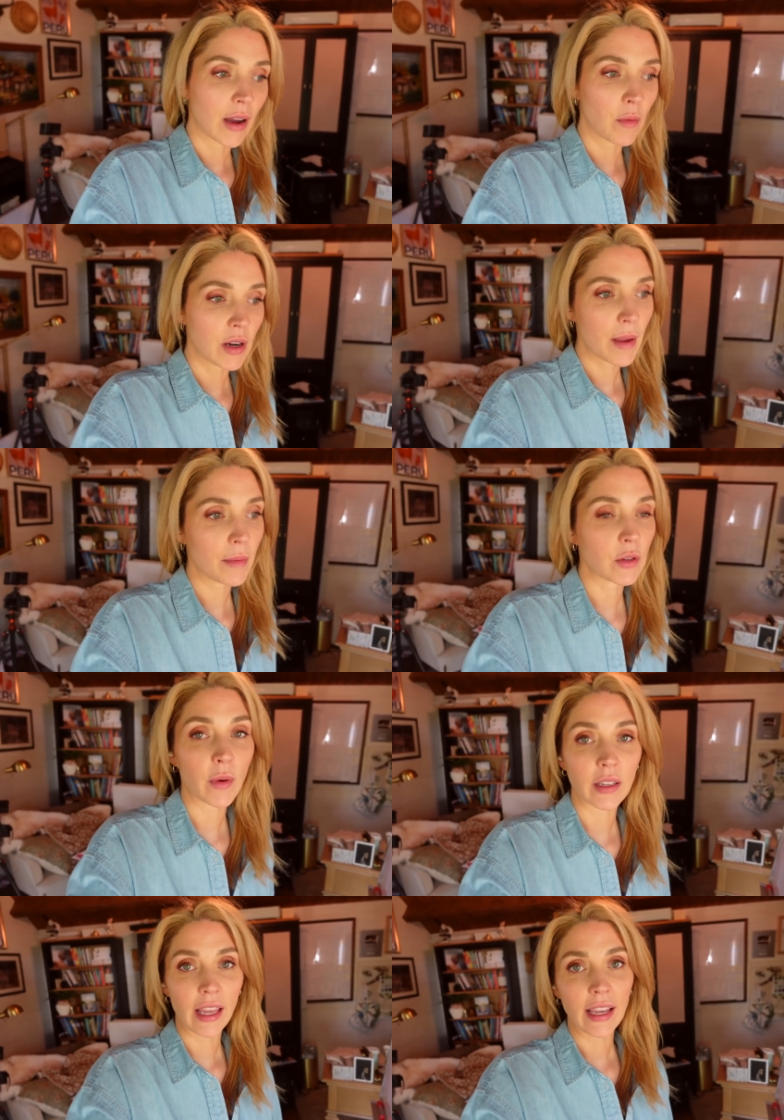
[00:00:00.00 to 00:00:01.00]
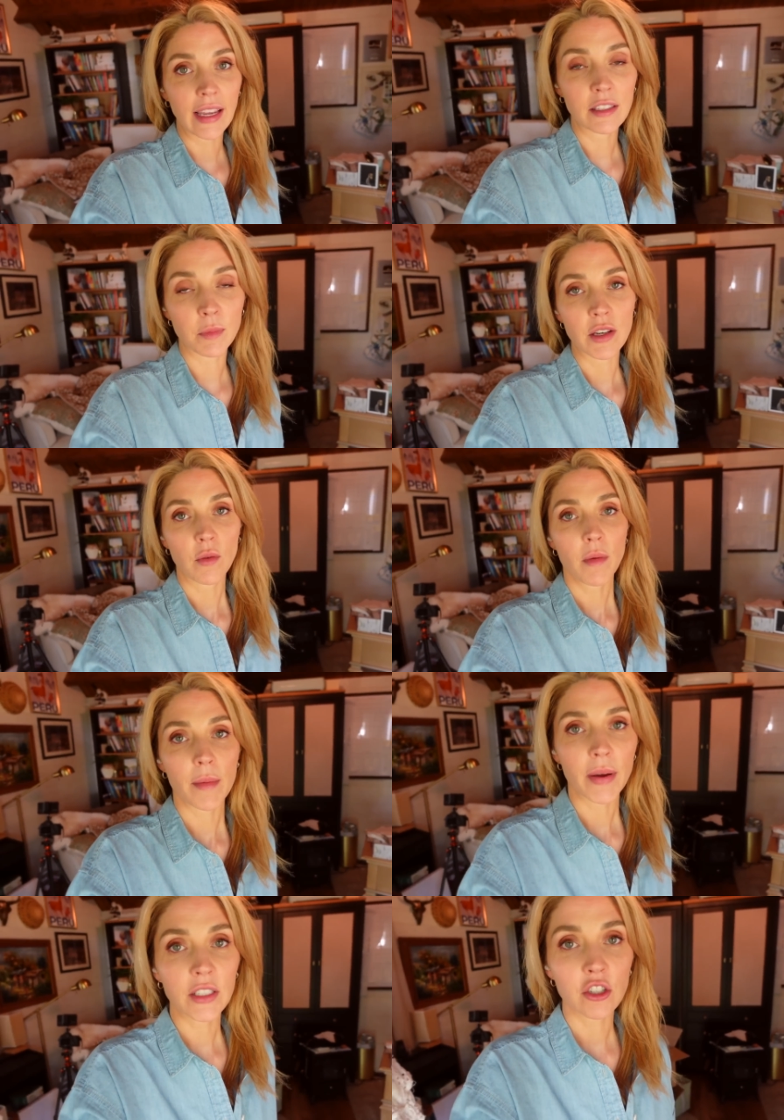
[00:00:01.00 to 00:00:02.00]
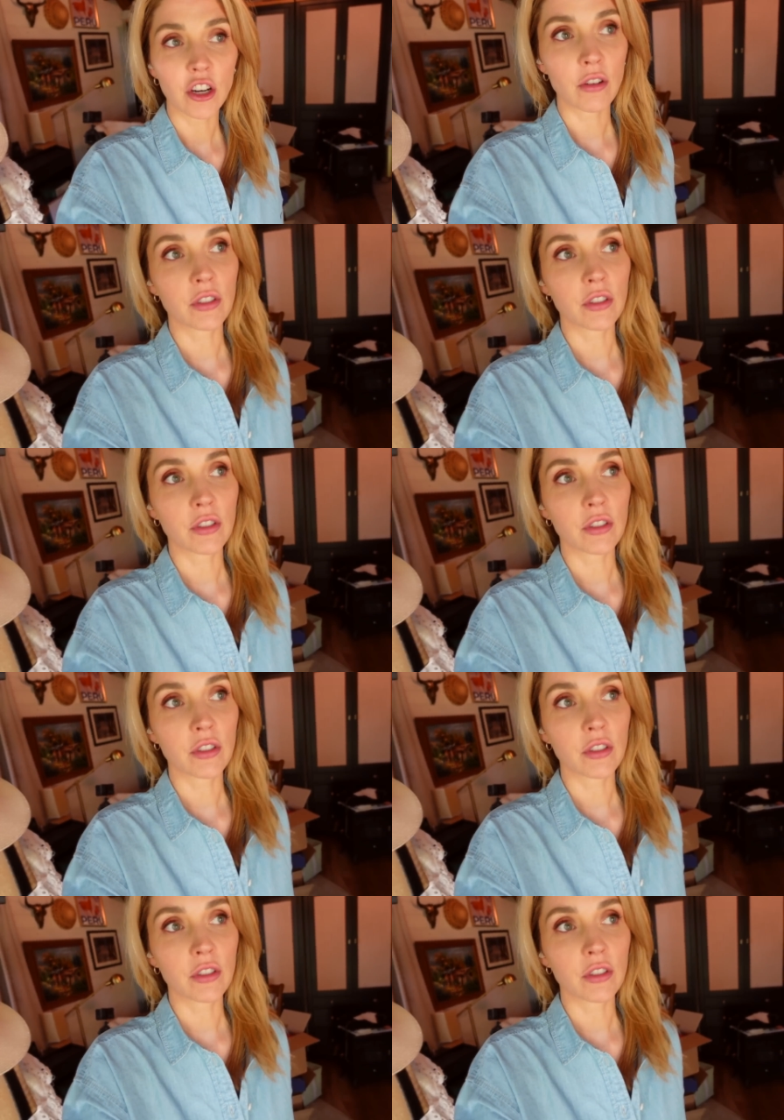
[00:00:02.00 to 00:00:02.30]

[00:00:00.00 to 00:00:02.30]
I want to be able to wear leggings, but I don't want my butt to show.